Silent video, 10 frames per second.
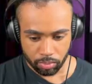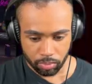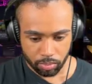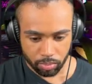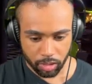
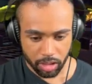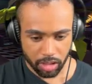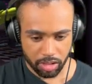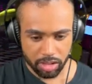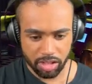Okay,
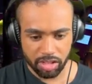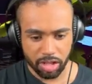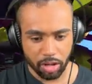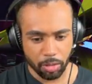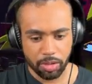this is the
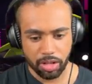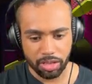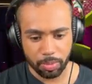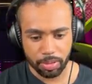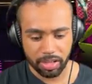only other
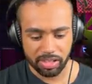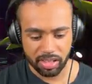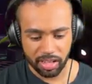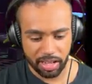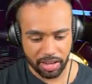place that
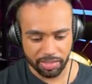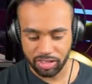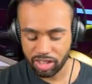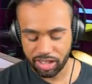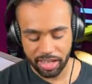I haven't
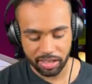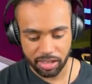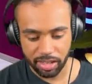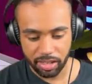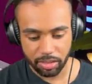checked
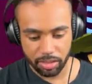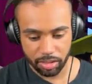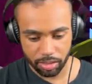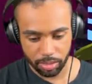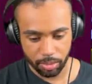yet,
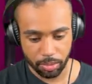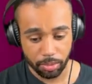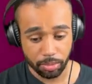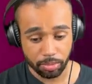so...